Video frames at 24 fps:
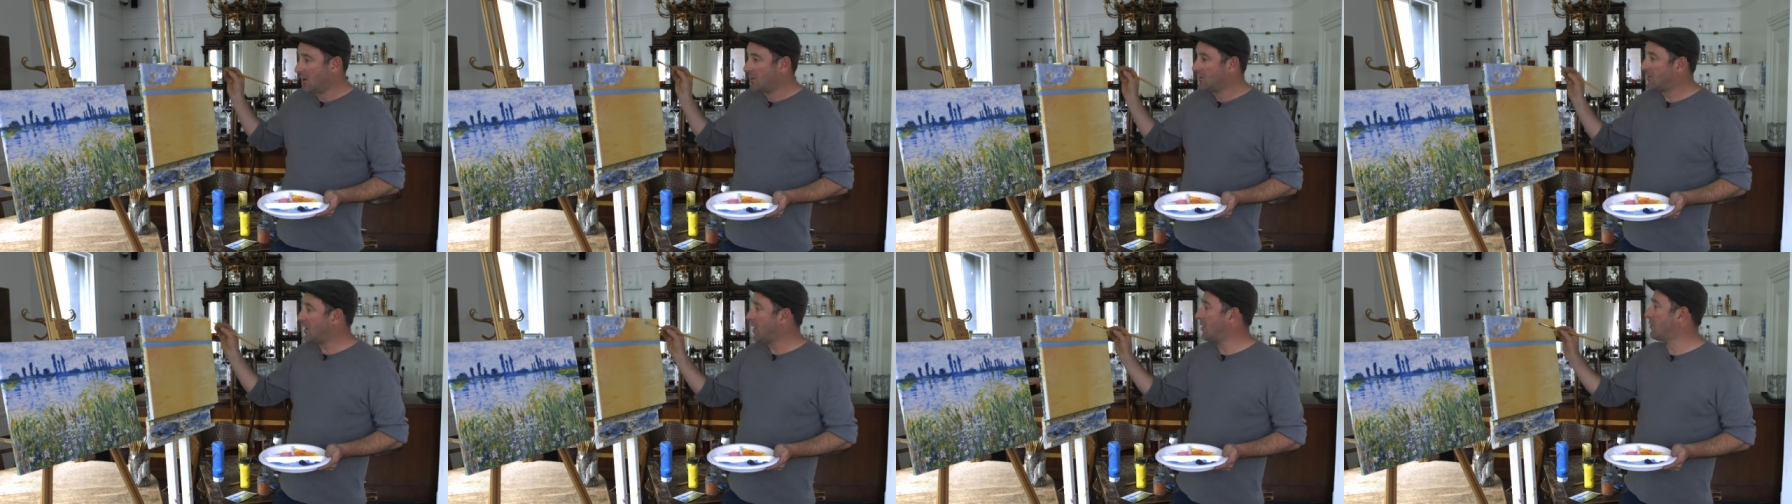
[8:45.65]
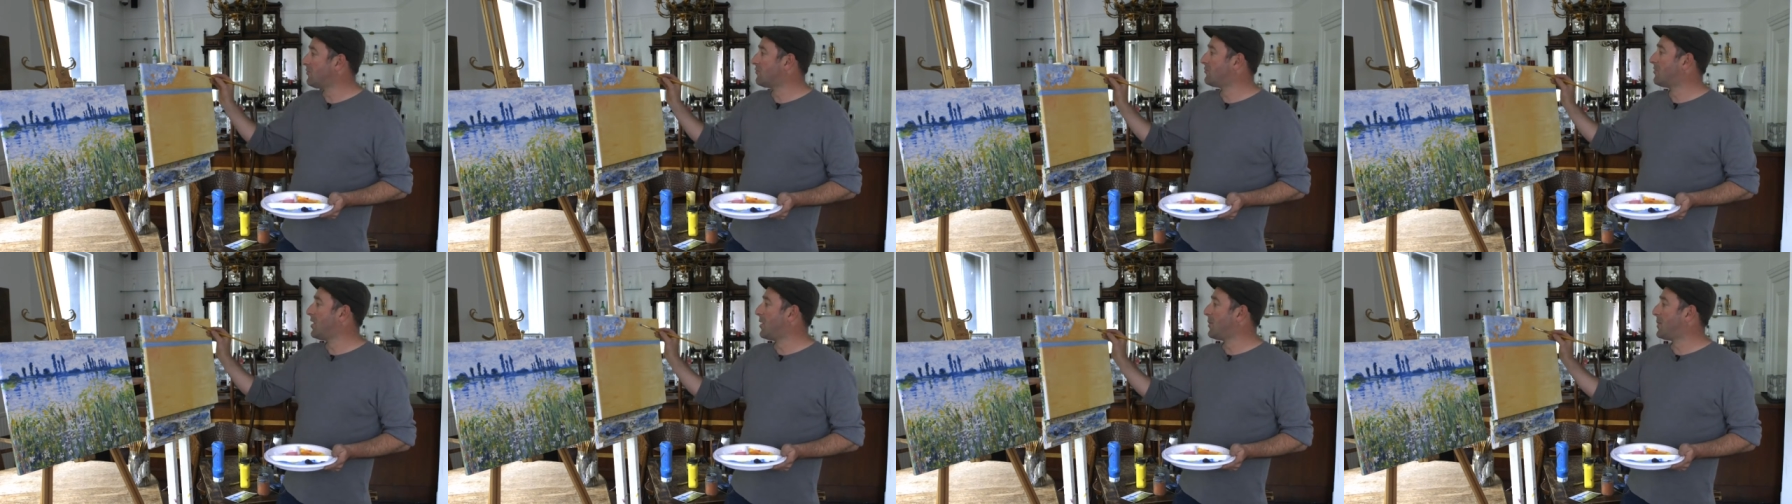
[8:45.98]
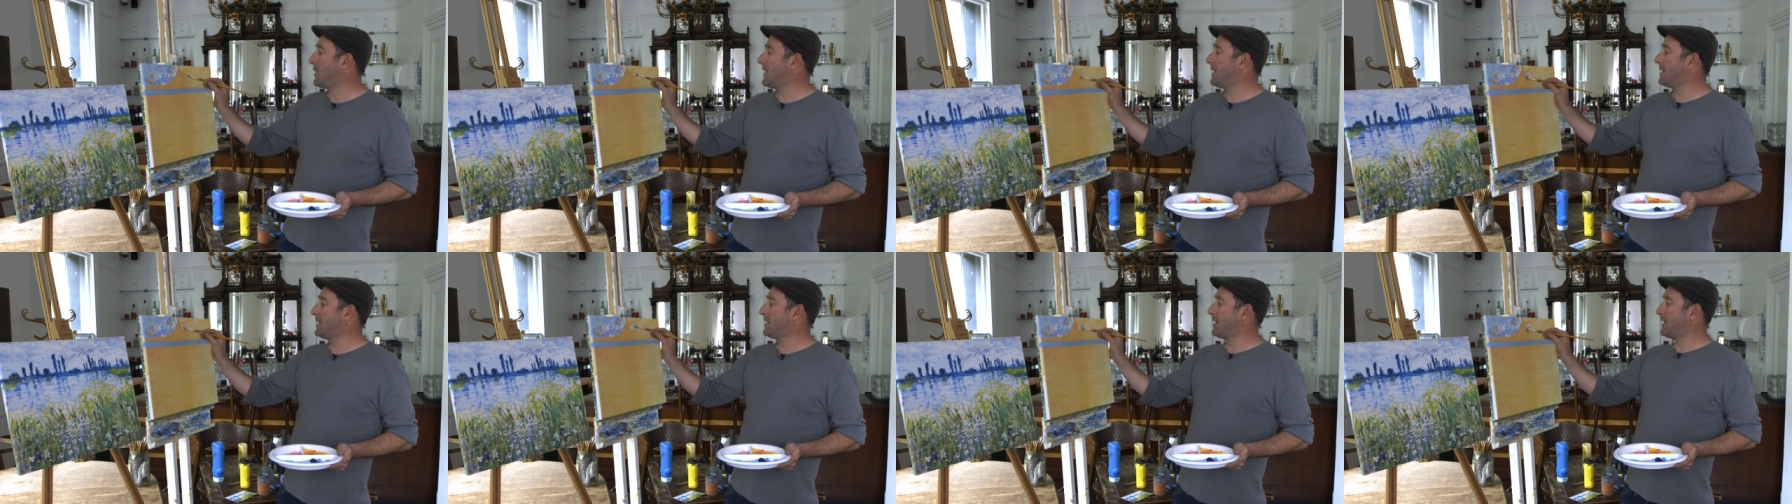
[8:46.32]
don't rub
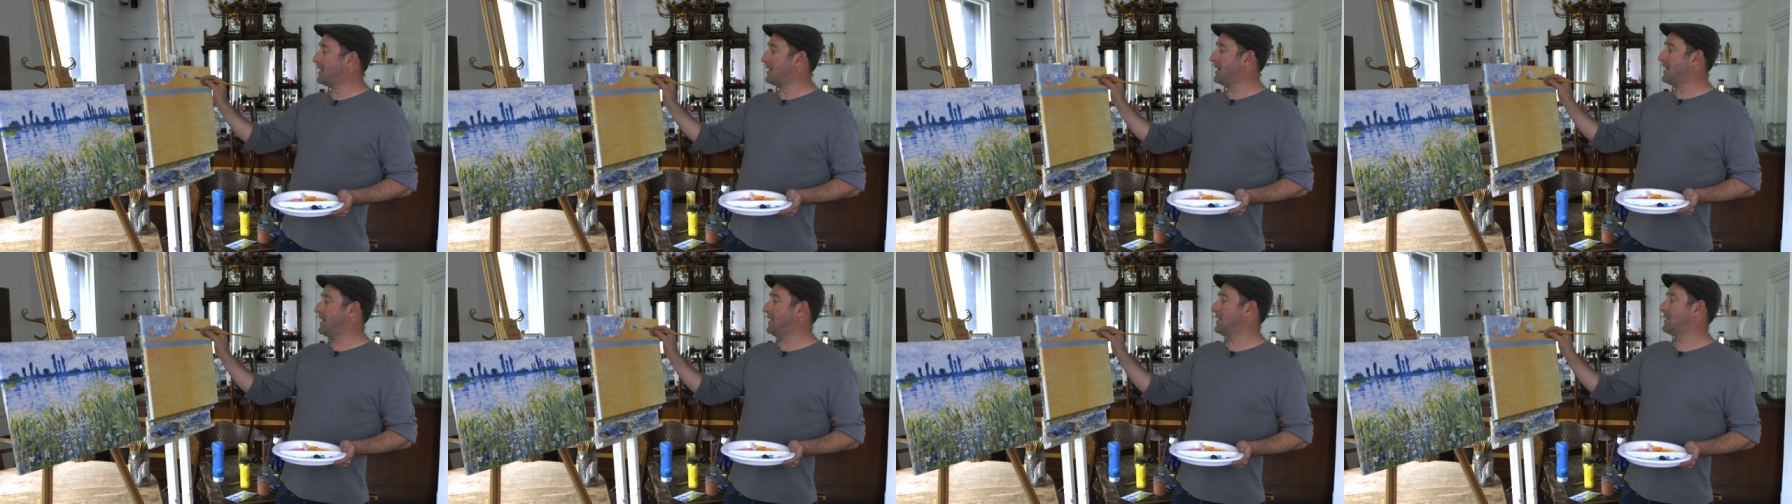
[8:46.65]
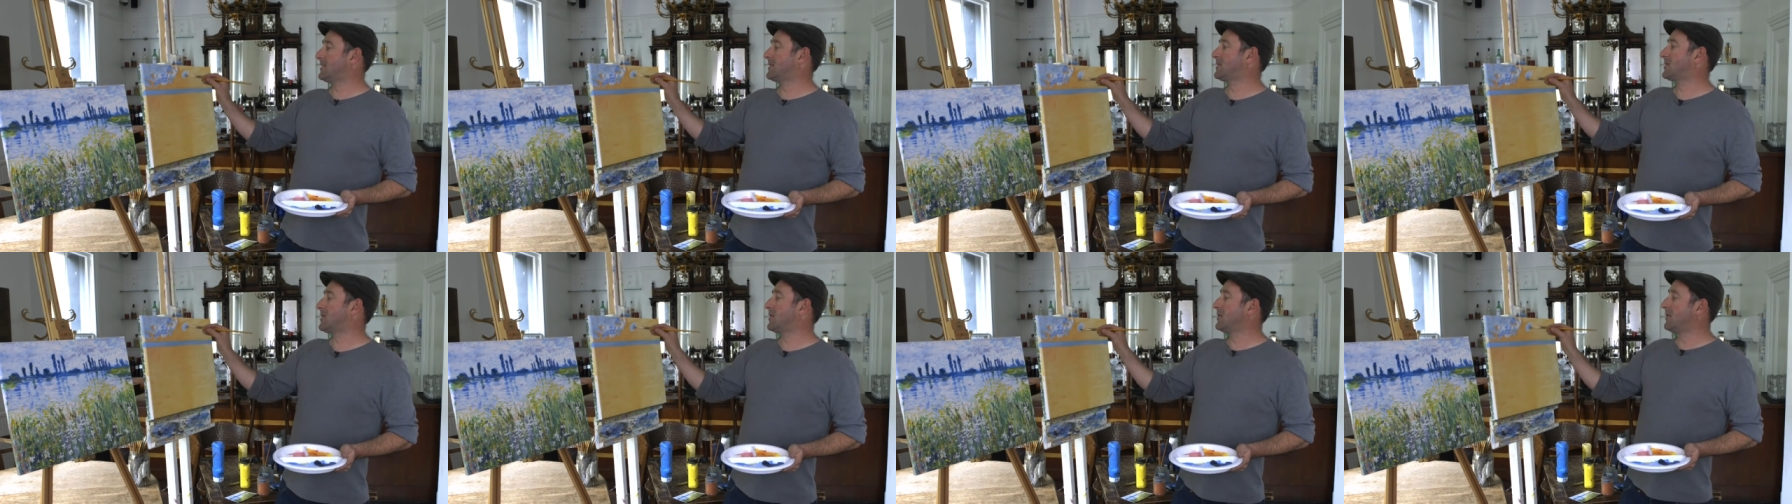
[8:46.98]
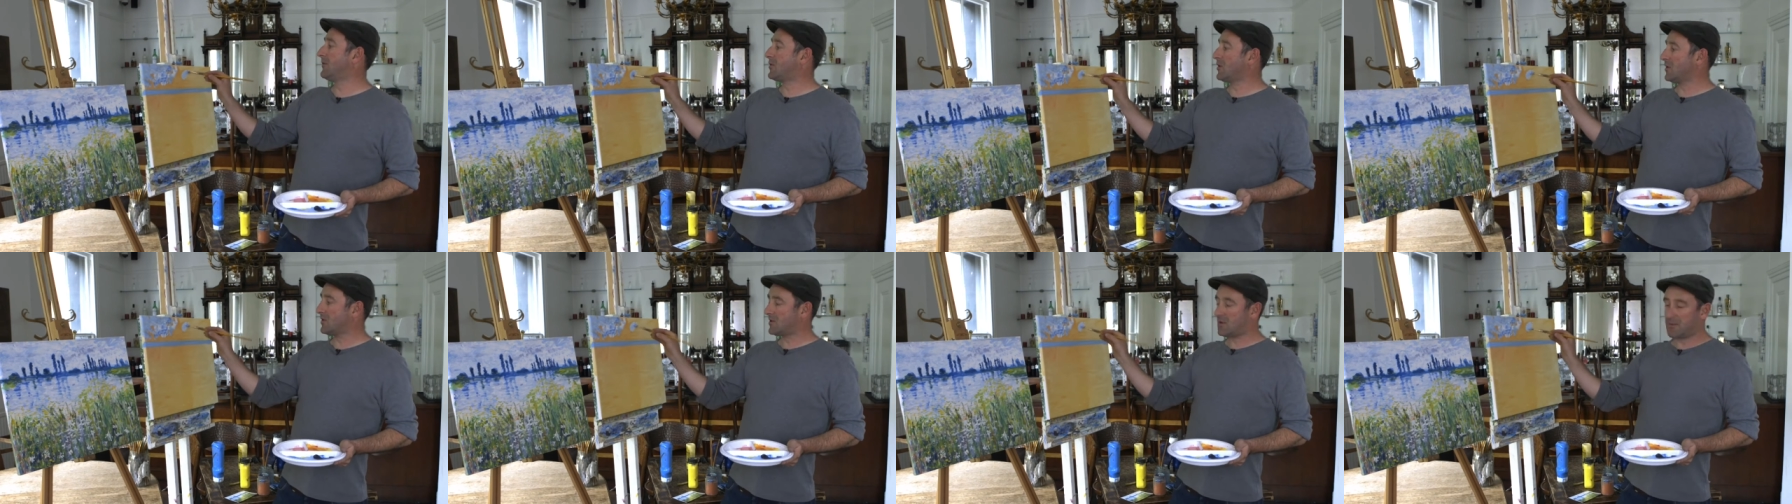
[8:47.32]
it in like this. So
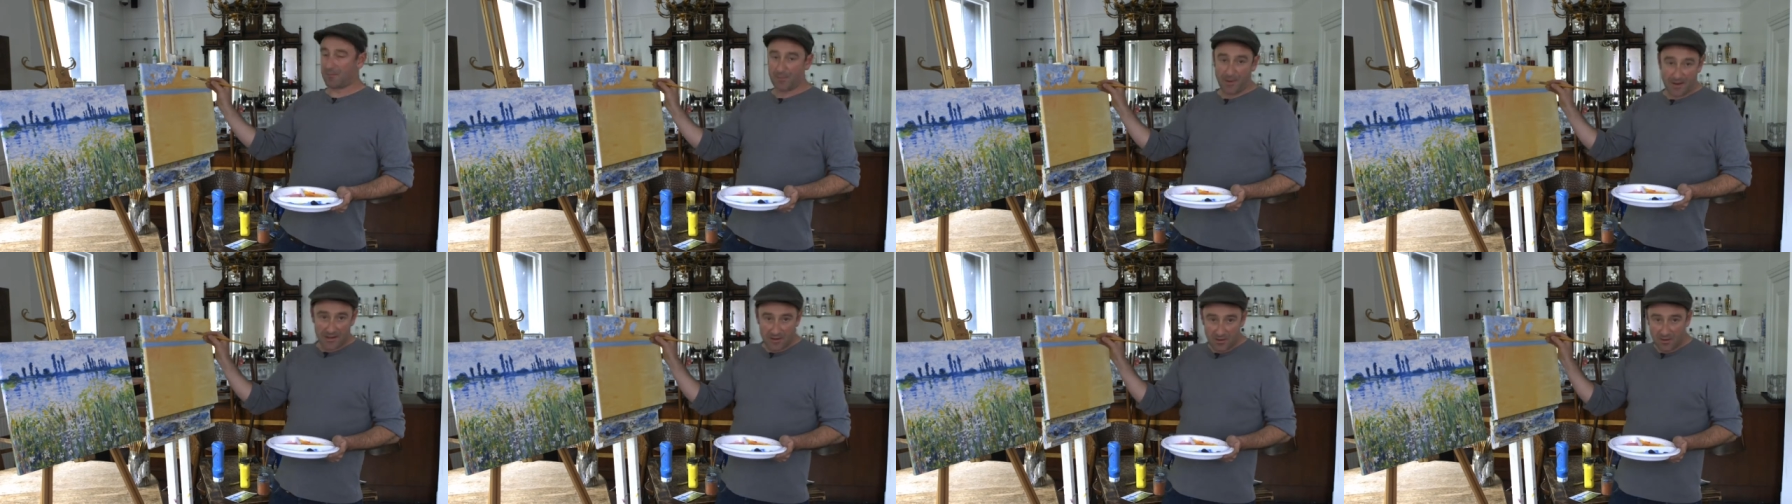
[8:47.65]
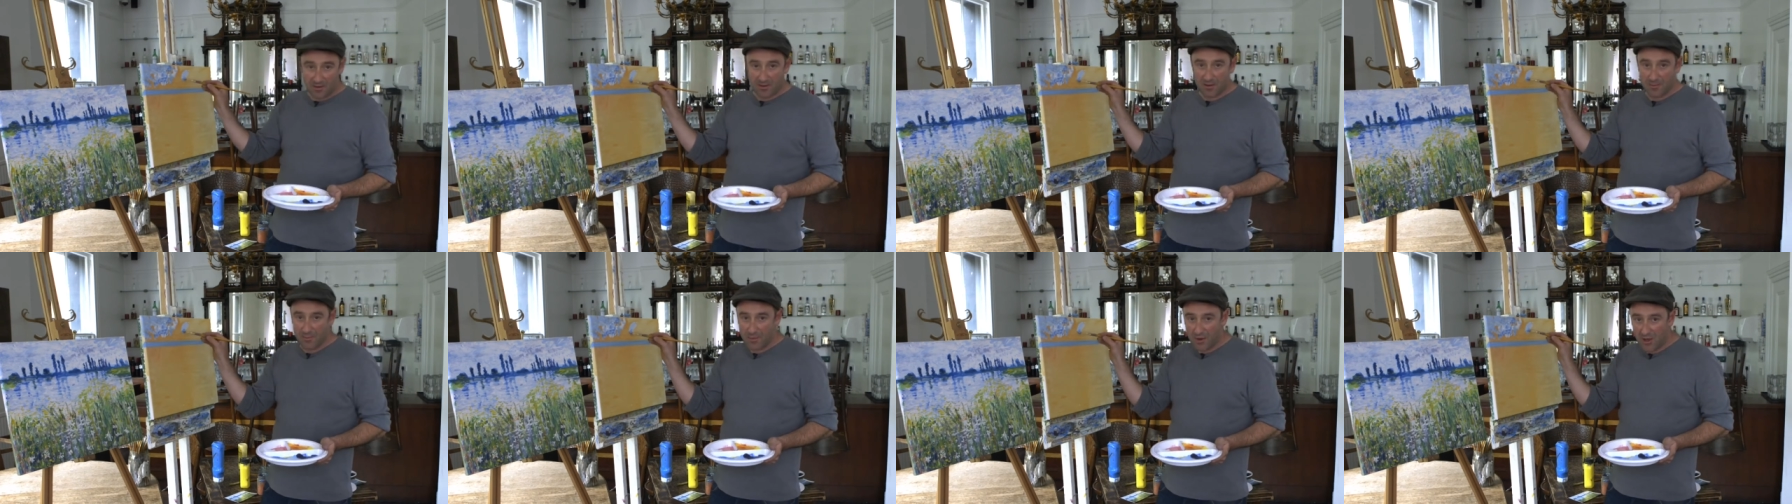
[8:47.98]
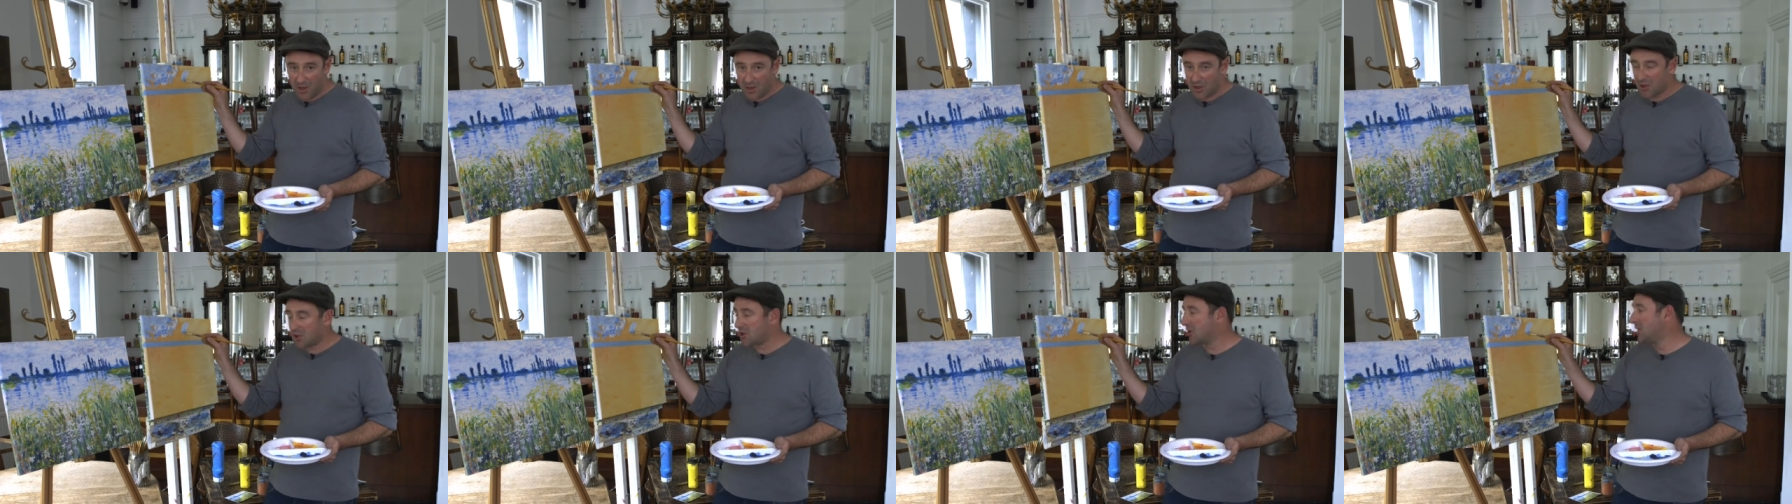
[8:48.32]
you've got some paint on your
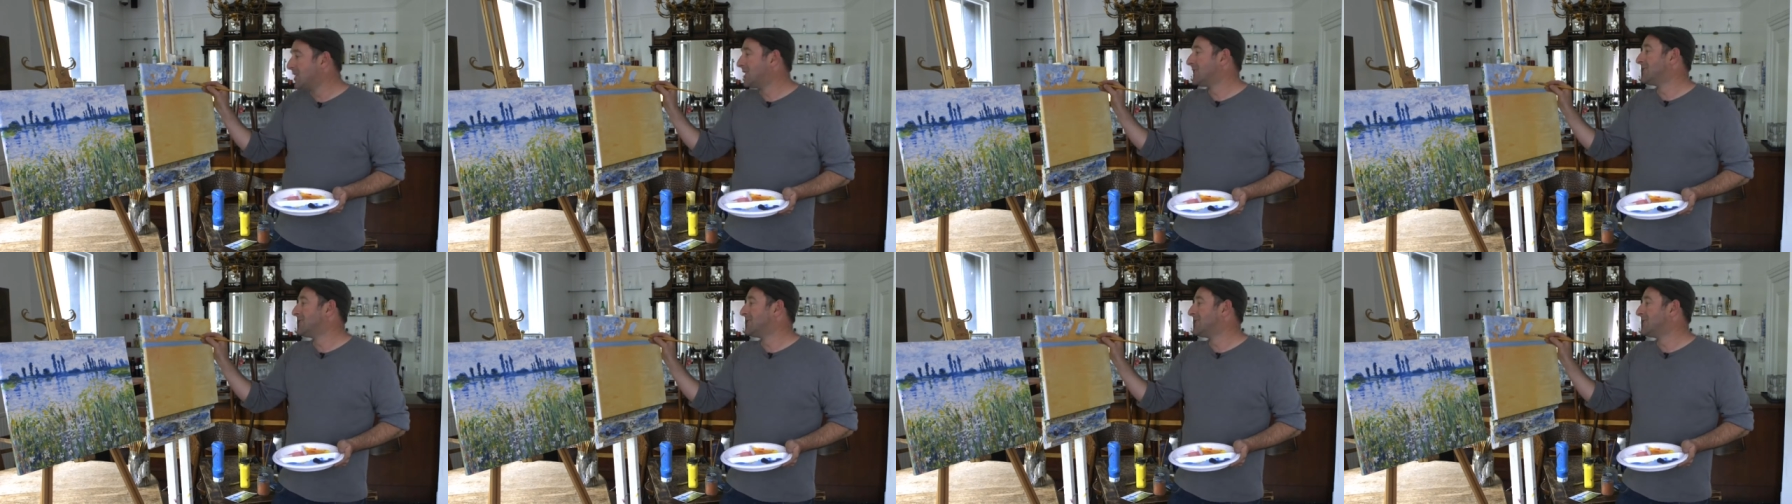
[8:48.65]
brush.